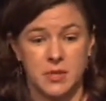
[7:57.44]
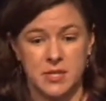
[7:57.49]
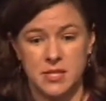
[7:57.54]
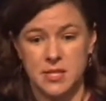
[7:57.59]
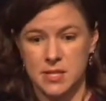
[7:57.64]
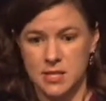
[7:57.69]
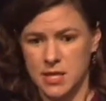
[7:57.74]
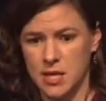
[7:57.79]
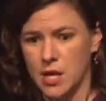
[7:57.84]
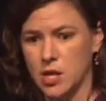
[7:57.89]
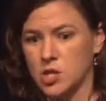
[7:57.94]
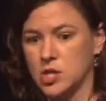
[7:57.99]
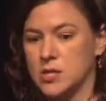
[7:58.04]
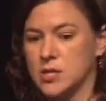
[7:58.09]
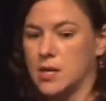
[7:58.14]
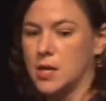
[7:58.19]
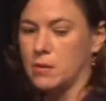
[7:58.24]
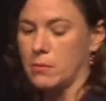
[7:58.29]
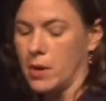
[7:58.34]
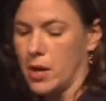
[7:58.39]
as
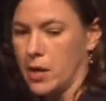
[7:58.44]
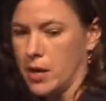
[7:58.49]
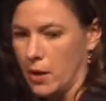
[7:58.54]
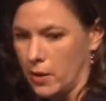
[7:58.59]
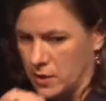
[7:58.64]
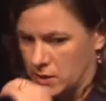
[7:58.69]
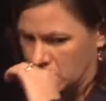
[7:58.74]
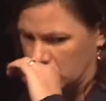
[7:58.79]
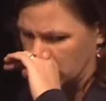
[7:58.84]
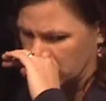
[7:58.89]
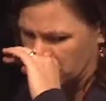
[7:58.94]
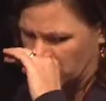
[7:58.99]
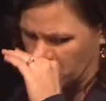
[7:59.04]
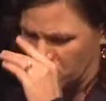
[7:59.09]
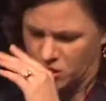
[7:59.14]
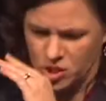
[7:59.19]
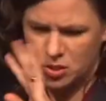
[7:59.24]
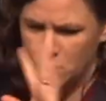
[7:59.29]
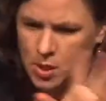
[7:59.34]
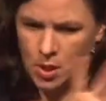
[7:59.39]
THC in my analyses,
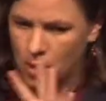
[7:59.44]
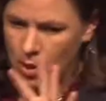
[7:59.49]
which